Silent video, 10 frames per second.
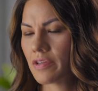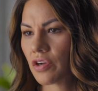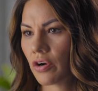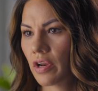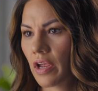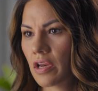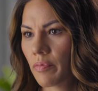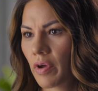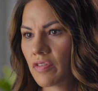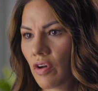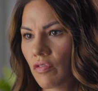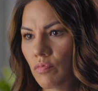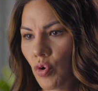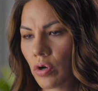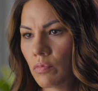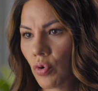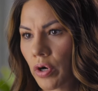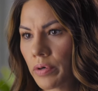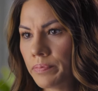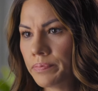I started hating myself more and
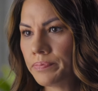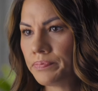more.